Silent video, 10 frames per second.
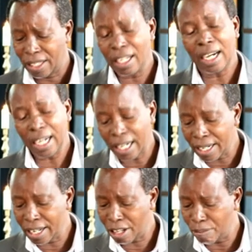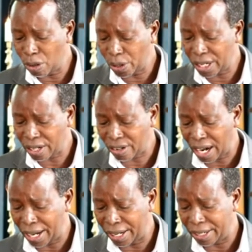He heard the boy
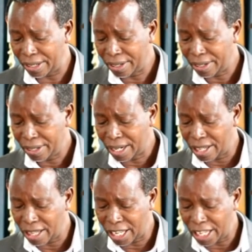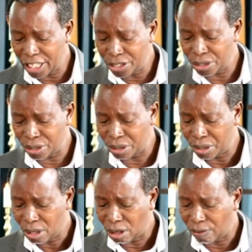crying, and the
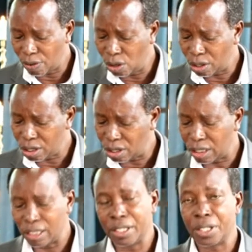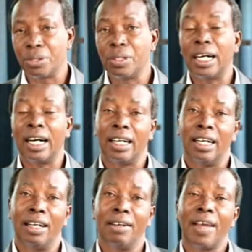angel of God called to
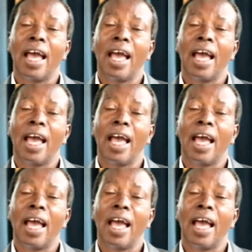Hagar.